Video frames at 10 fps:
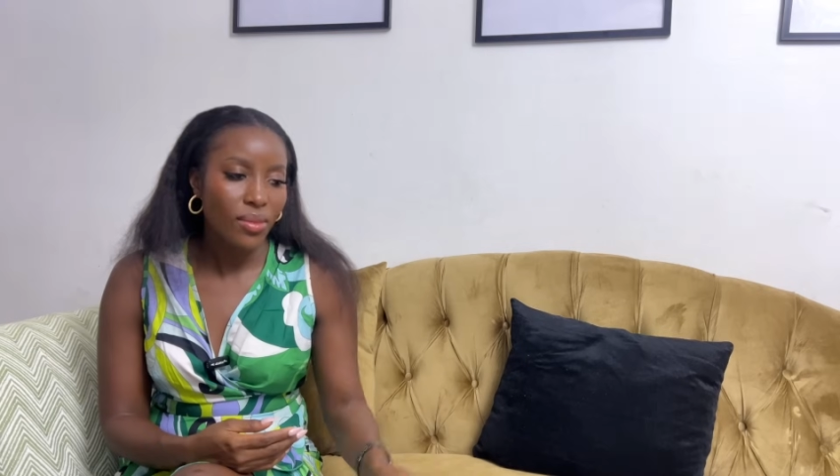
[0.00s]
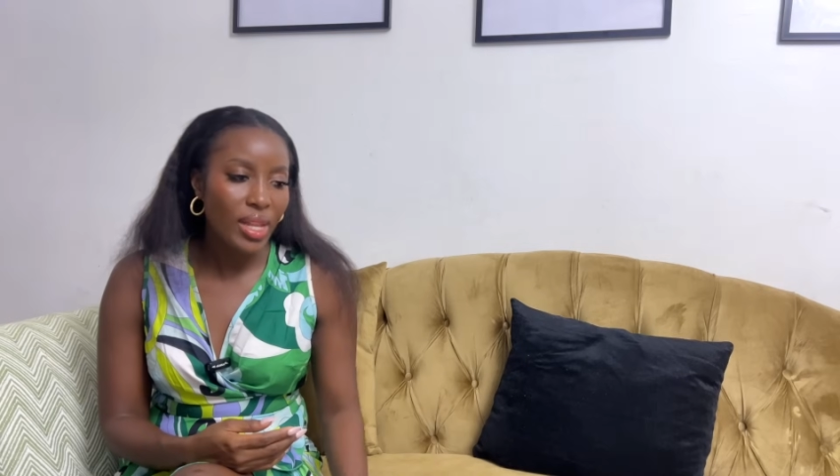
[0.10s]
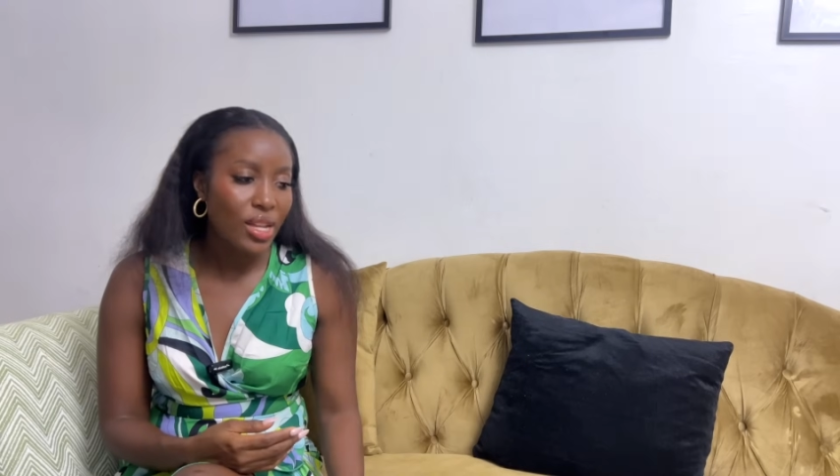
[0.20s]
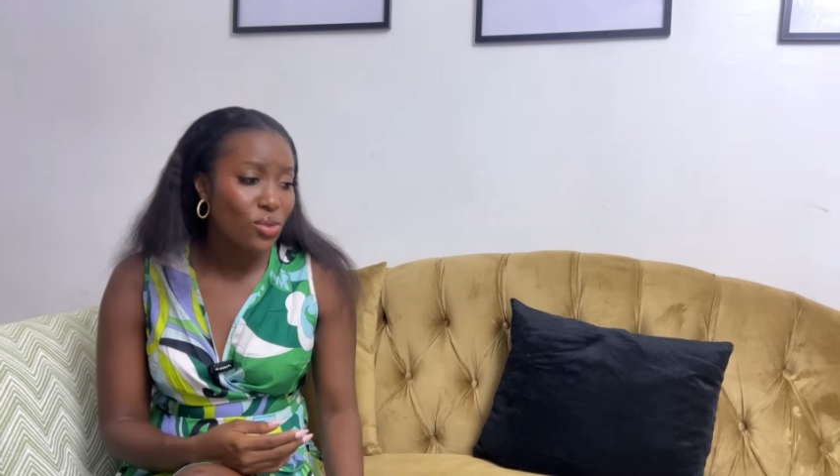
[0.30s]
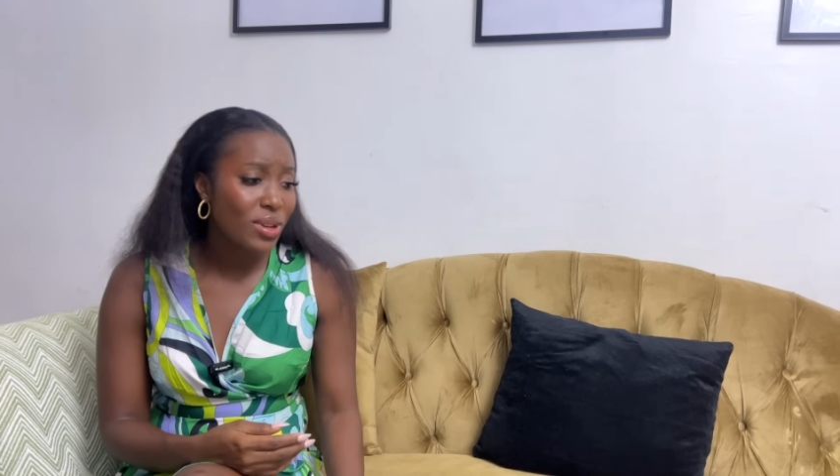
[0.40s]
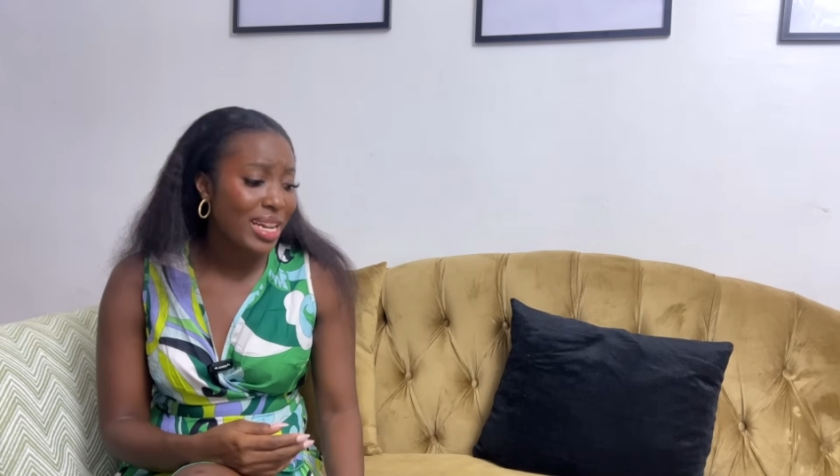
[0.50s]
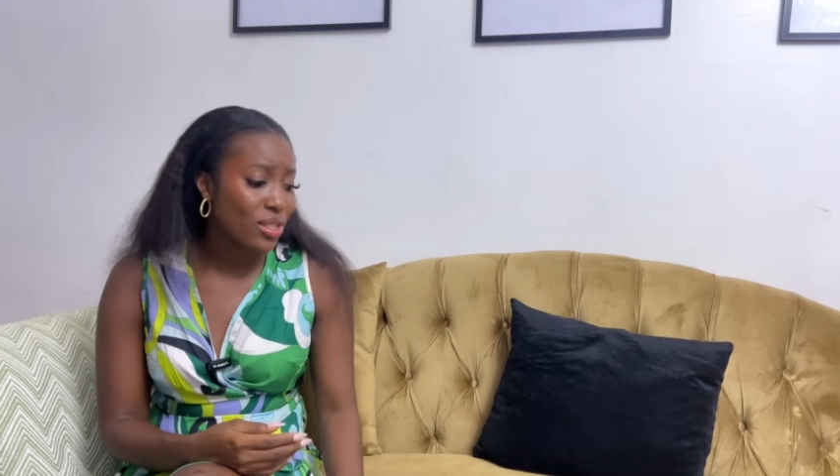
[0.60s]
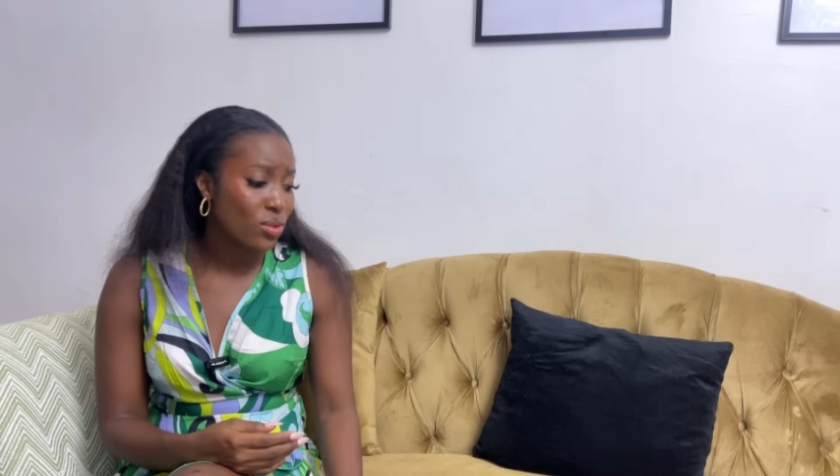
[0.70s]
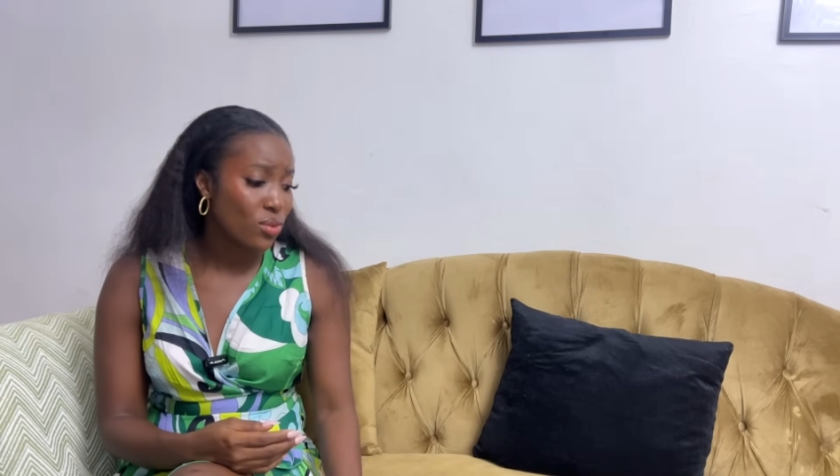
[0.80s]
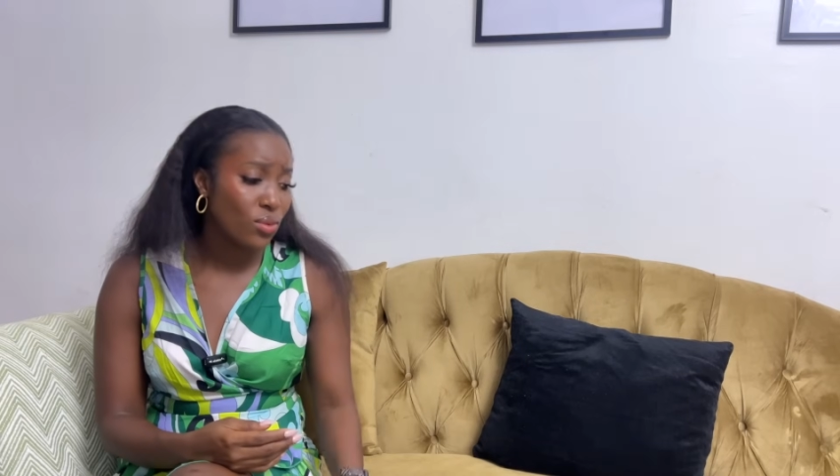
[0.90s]
I took her
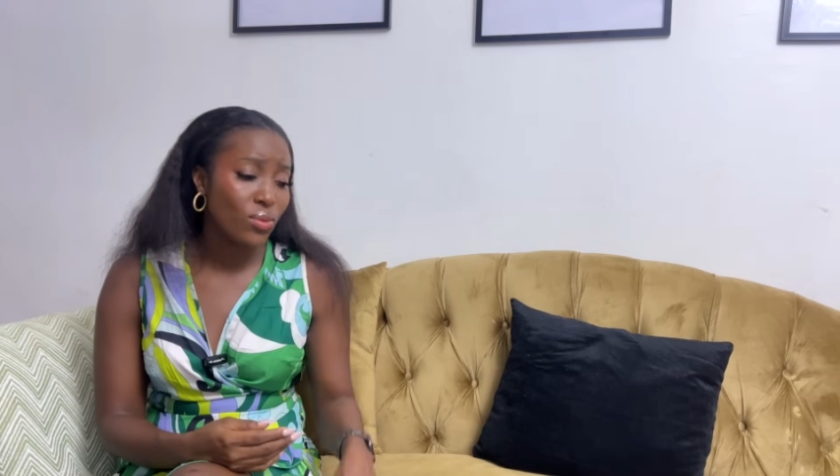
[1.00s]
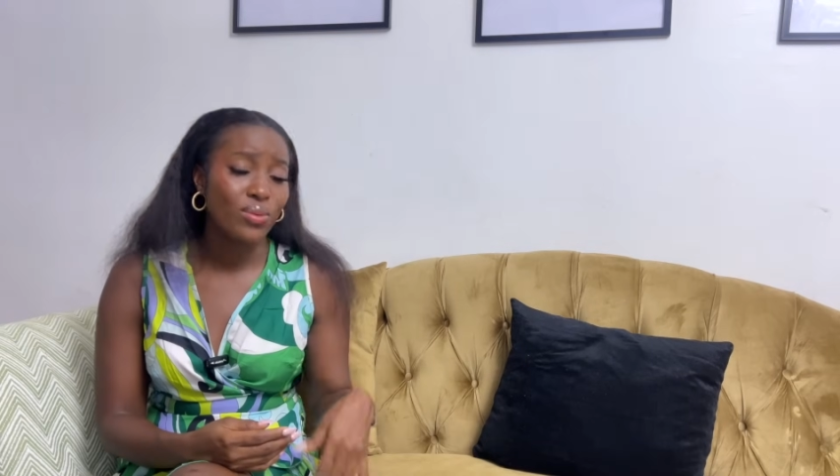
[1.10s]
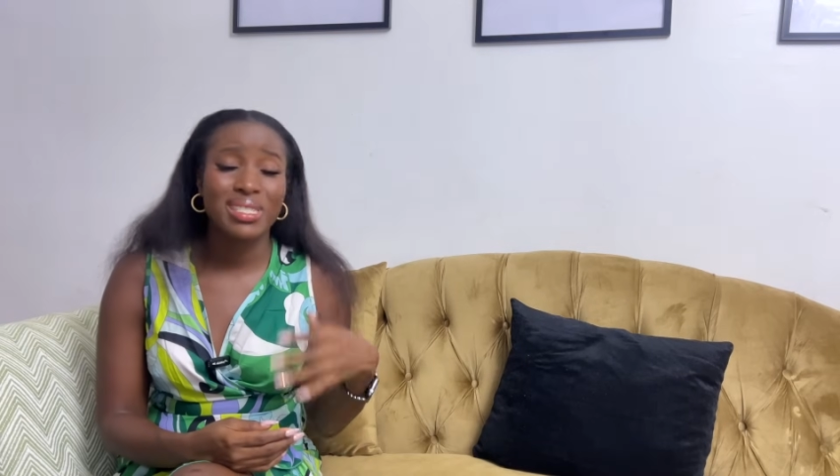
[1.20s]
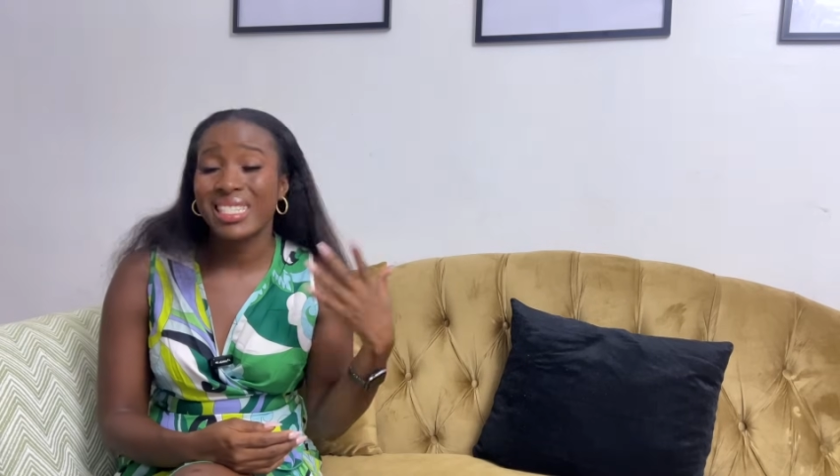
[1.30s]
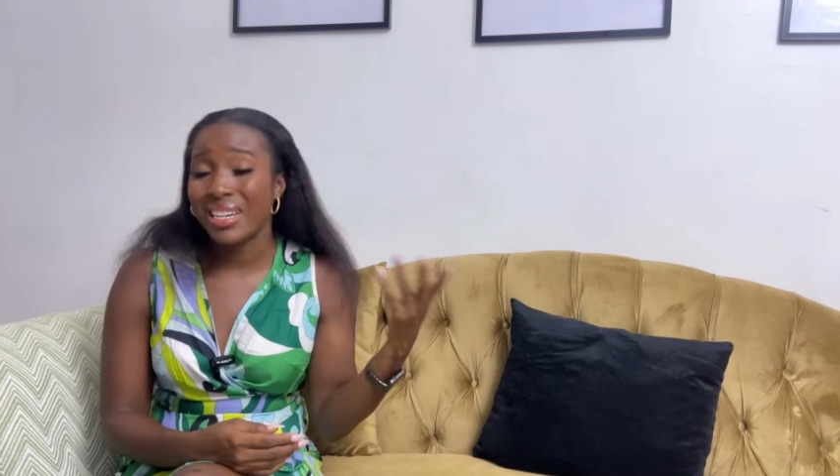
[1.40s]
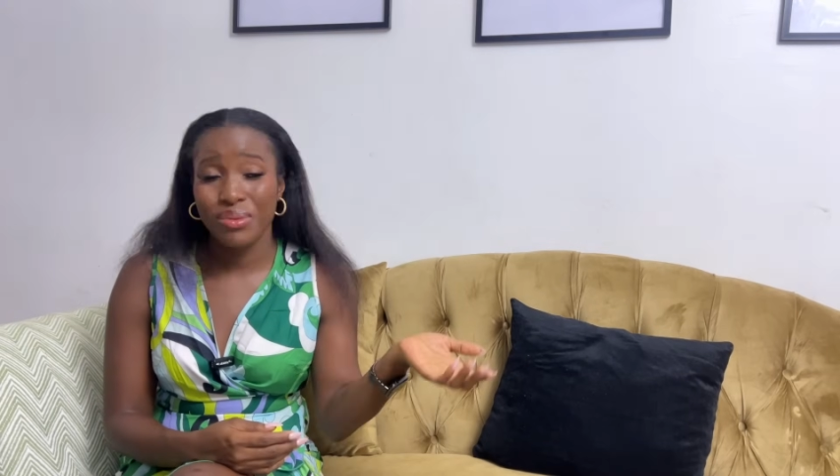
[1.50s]
to, then